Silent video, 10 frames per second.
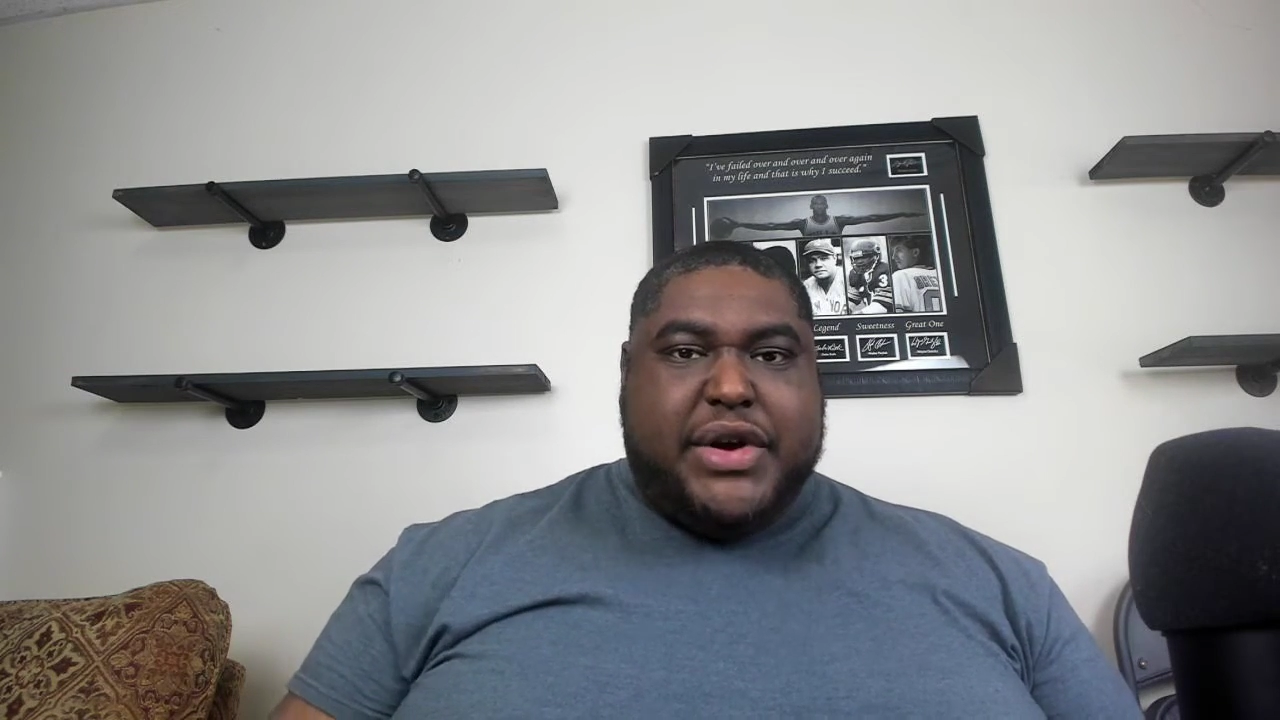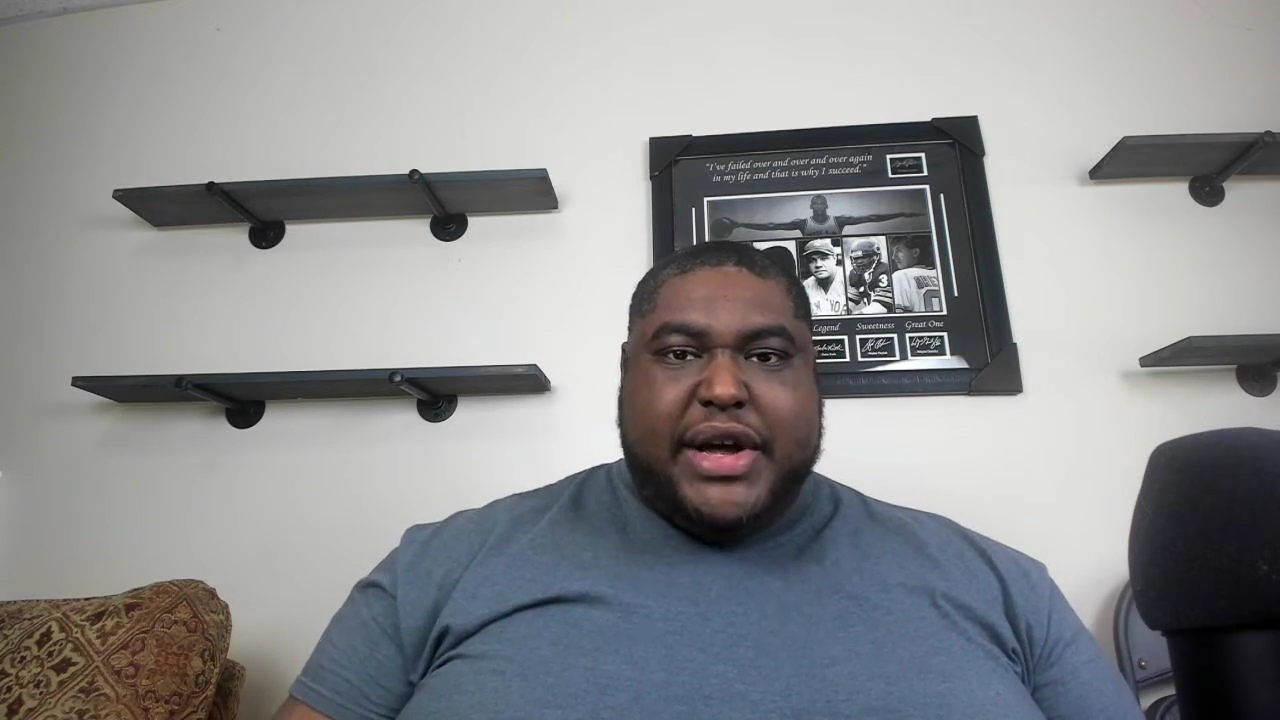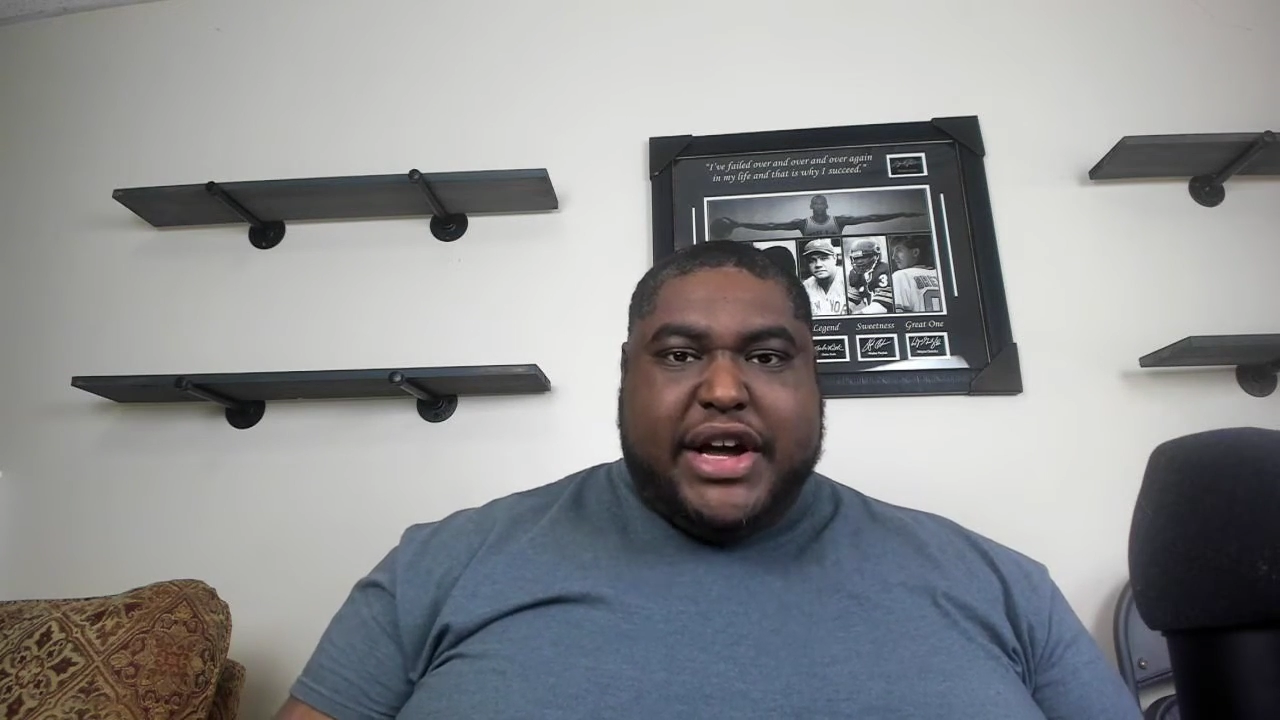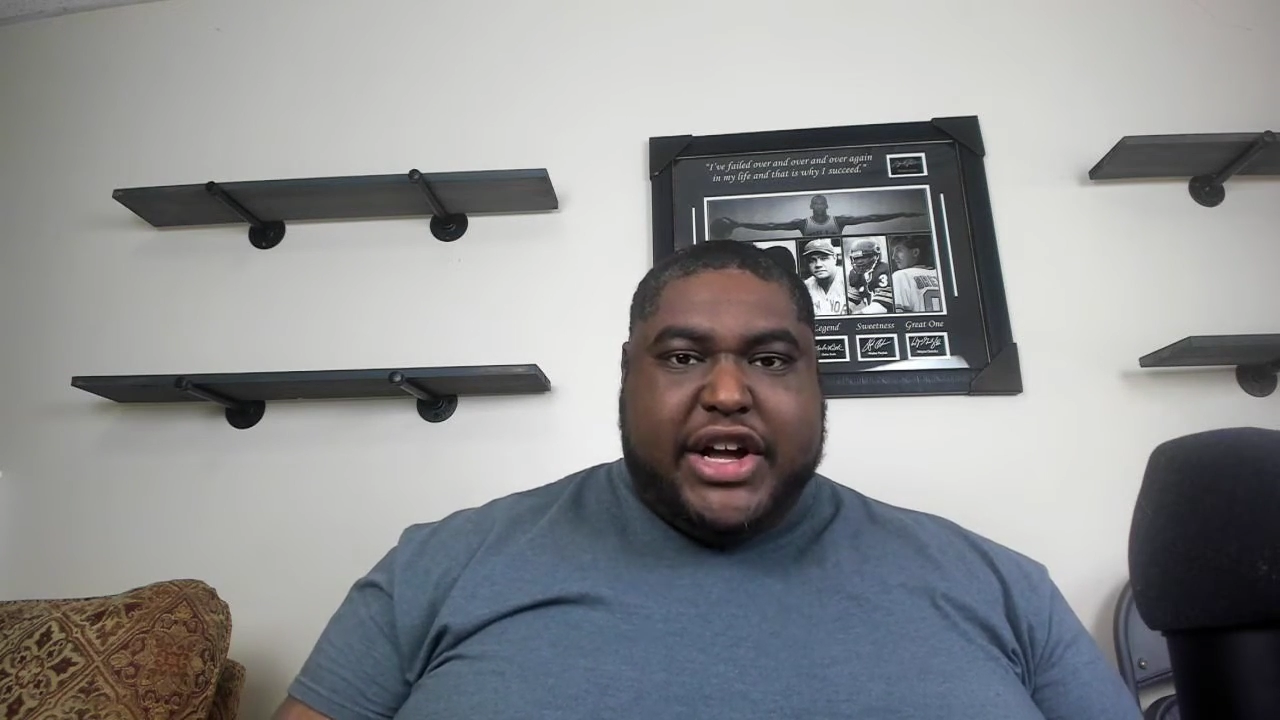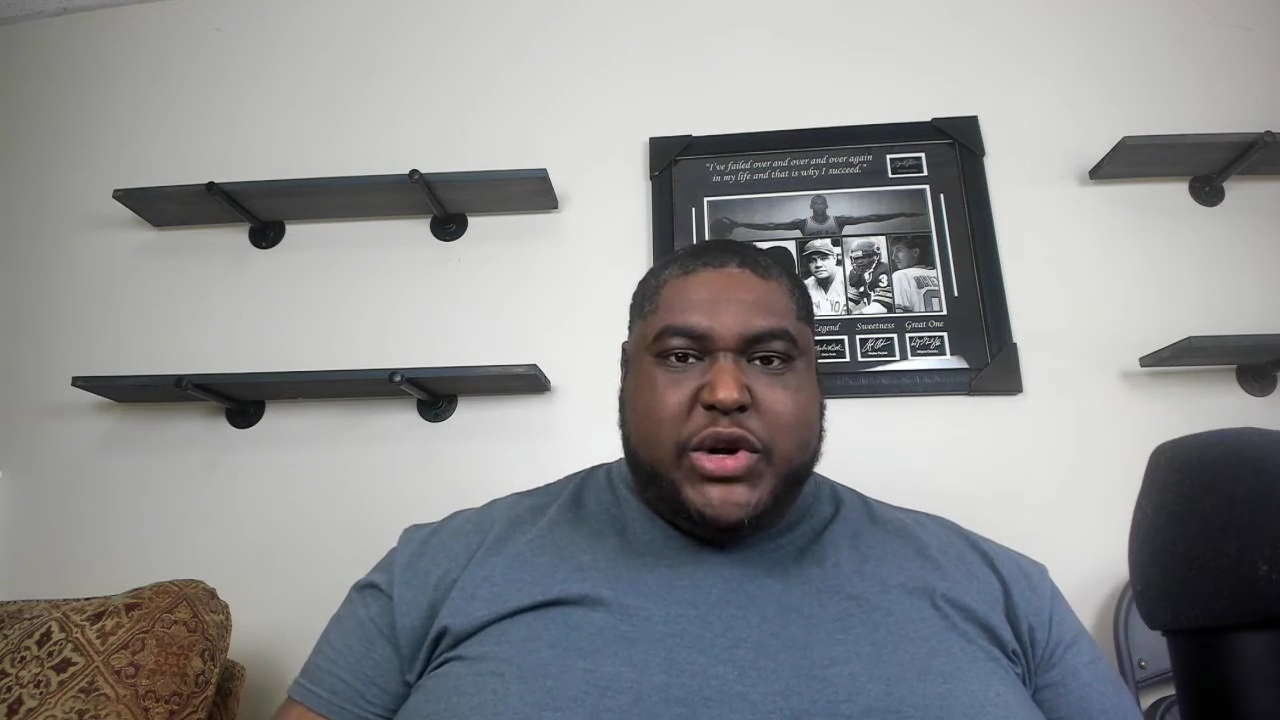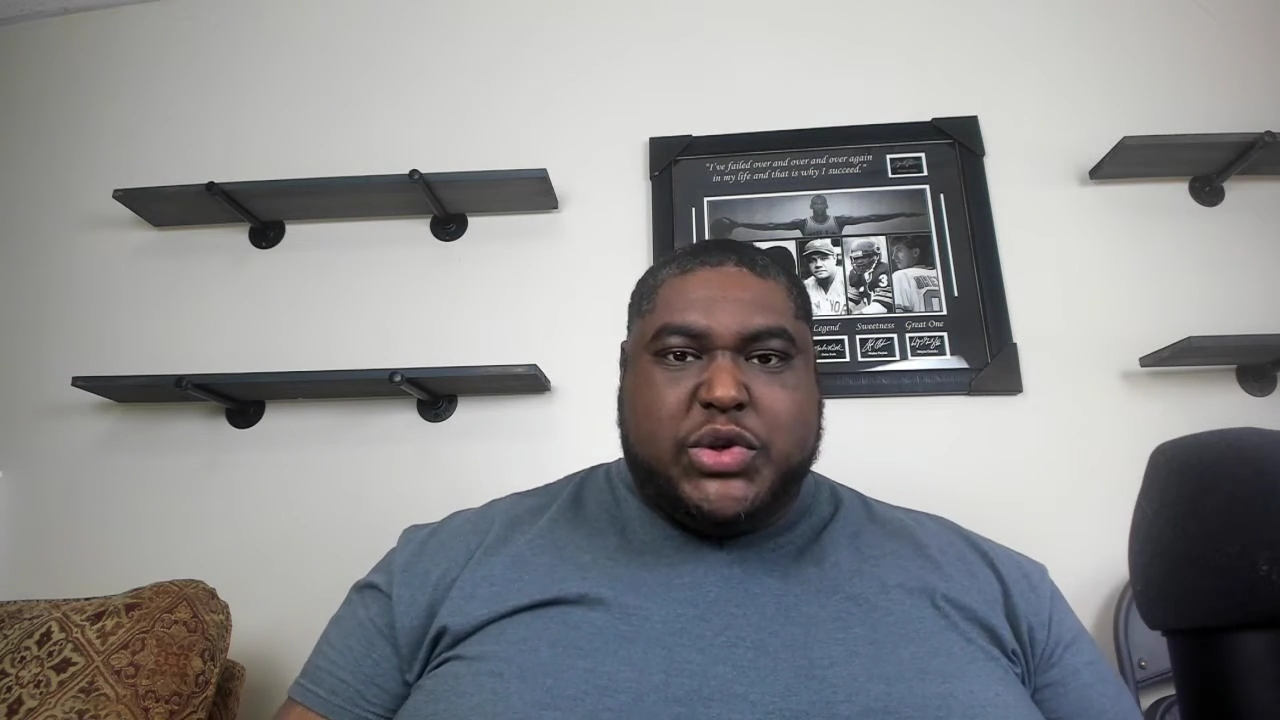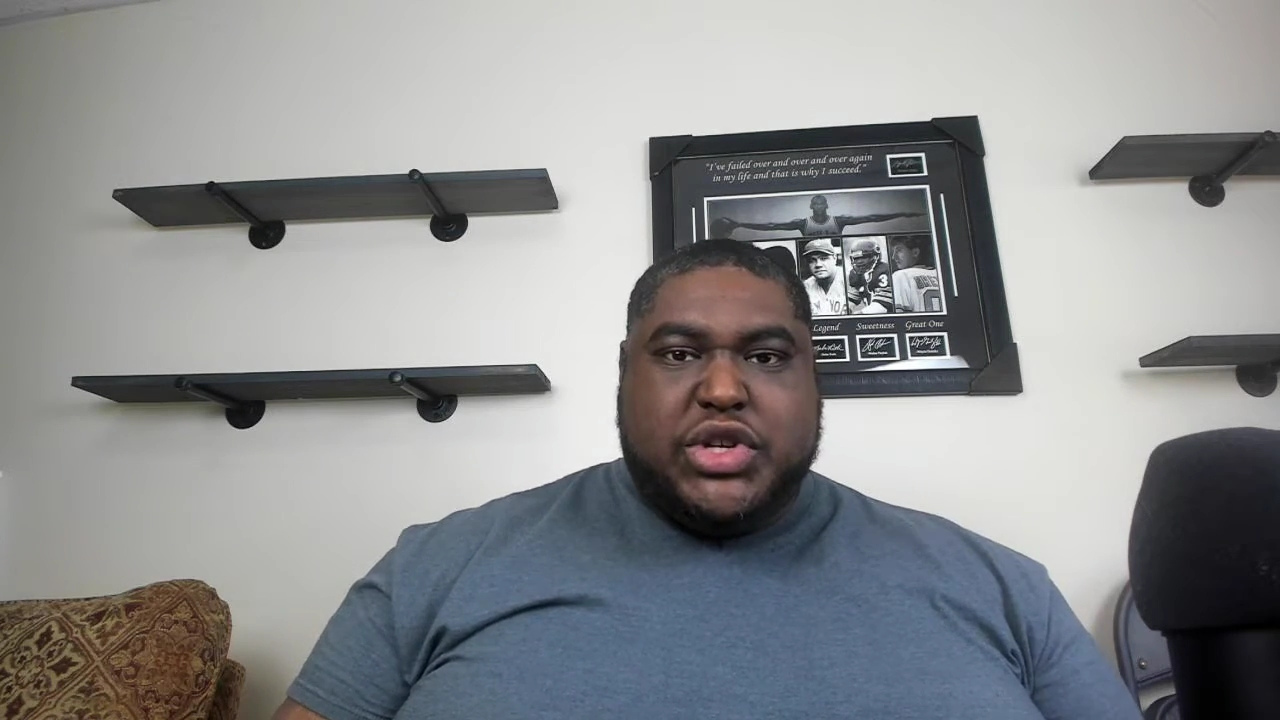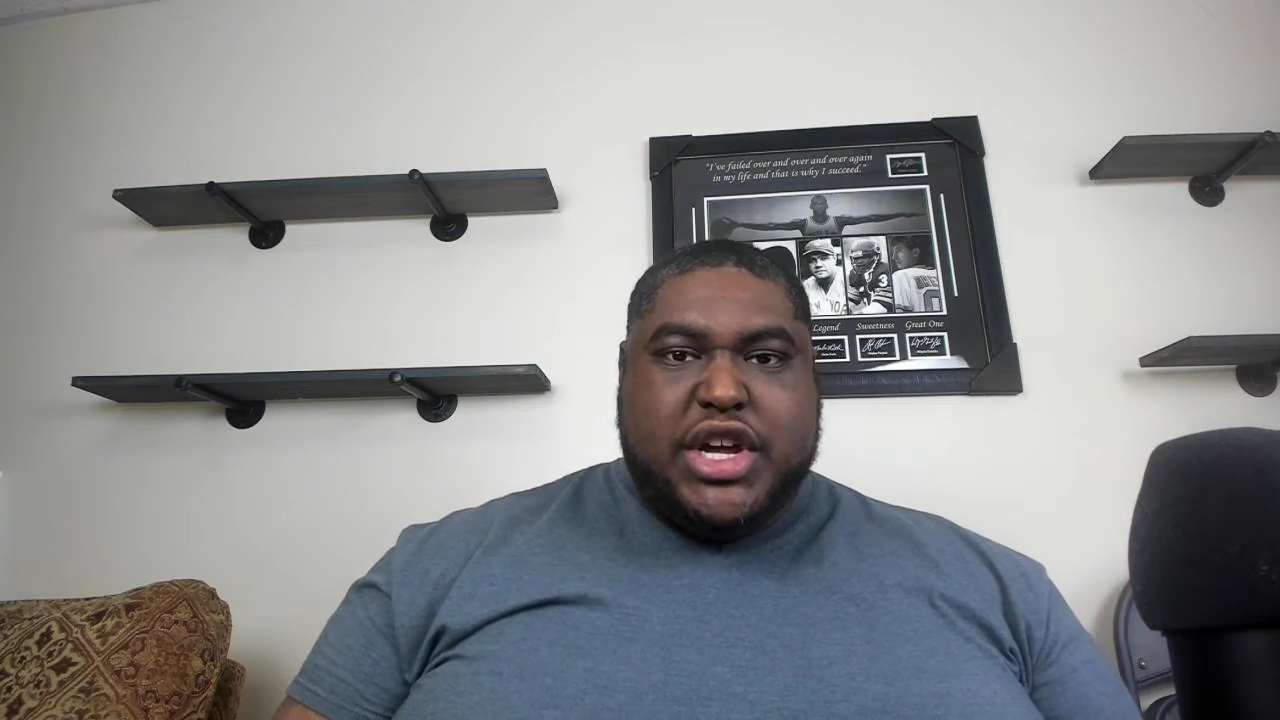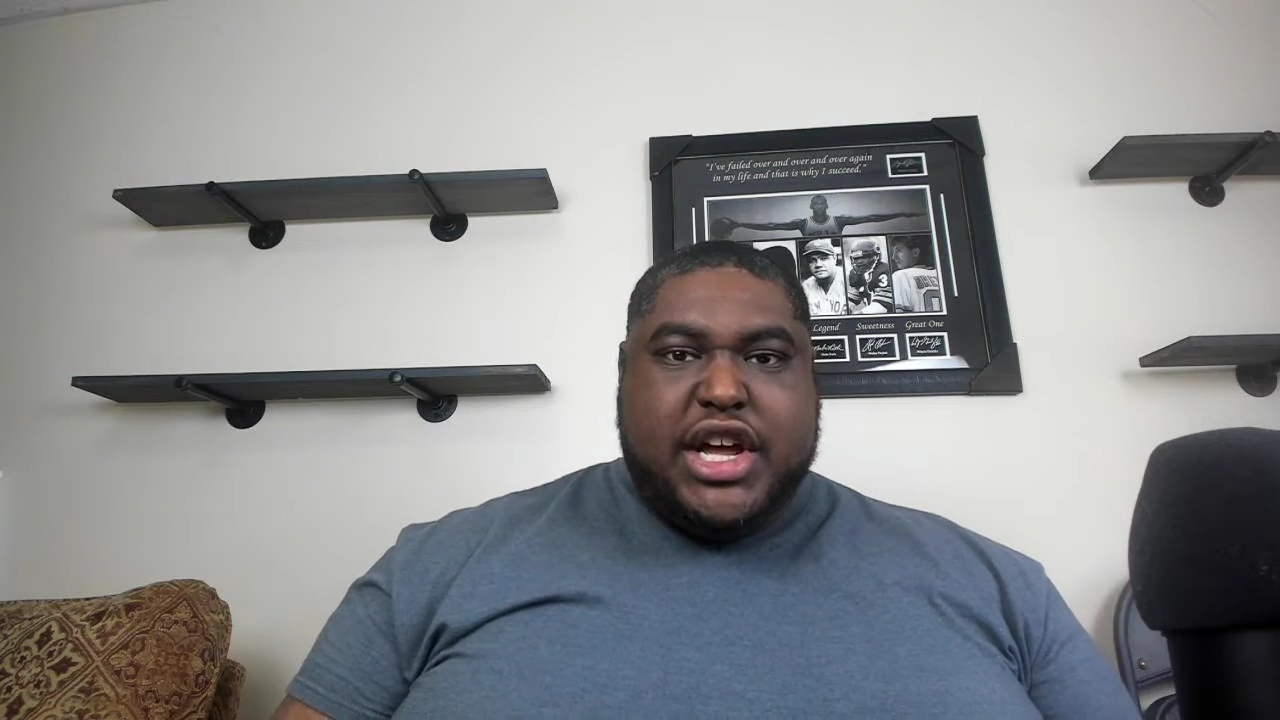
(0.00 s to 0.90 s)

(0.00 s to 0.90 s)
head coach,